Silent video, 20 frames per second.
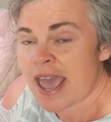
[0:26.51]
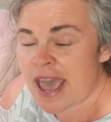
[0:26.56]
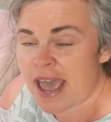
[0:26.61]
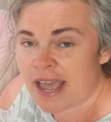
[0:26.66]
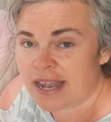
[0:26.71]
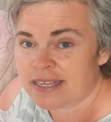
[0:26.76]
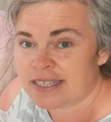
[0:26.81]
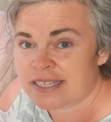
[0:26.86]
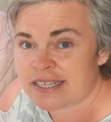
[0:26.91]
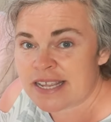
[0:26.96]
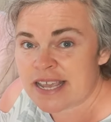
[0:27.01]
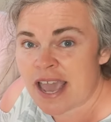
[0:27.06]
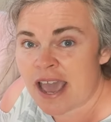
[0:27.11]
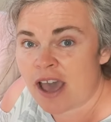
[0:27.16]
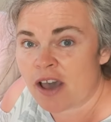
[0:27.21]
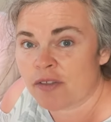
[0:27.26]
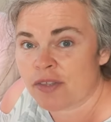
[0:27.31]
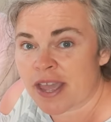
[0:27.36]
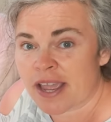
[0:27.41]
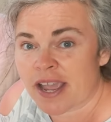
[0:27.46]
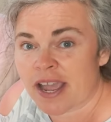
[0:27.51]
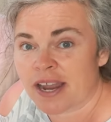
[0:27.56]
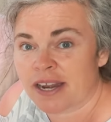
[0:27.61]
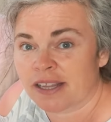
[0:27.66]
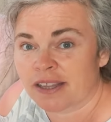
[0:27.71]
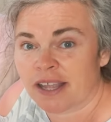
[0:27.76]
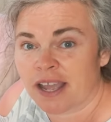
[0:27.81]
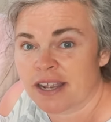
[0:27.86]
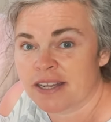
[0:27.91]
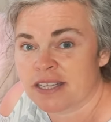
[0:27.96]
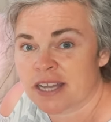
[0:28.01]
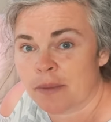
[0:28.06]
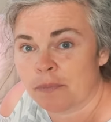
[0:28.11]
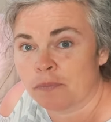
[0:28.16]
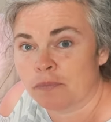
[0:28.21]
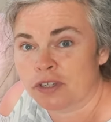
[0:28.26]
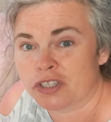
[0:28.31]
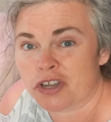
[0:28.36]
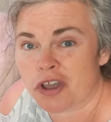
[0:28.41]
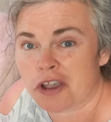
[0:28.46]
and see how that kind of lines up
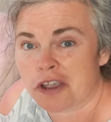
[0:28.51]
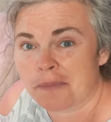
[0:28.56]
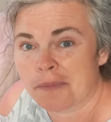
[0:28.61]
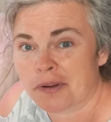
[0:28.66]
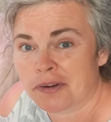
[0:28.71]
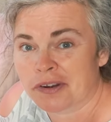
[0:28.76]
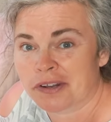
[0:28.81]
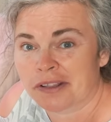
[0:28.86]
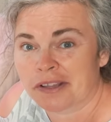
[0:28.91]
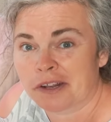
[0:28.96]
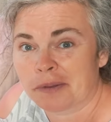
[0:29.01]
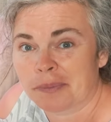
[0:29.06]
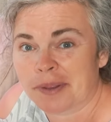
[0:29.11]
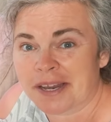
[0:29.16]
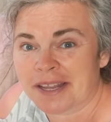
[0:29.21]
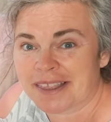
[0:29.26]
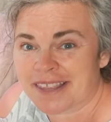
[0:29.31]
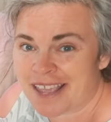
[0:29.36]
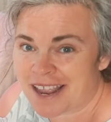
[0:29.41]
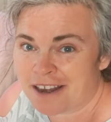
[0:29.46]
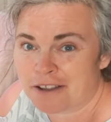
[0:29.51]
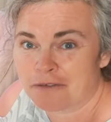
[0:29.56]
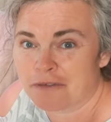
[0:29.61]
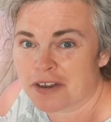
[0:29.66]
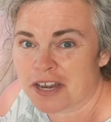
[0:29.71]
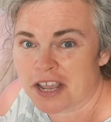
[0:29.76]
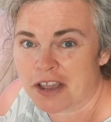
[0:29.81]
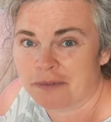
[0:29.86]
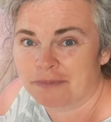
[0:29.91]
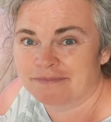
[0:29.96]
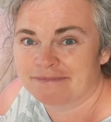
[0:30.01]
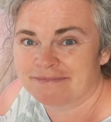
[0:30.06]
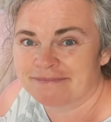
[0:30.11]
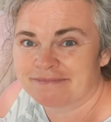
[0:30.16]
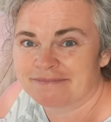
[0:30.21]
and we'll talk about it a little bit at the end of the video.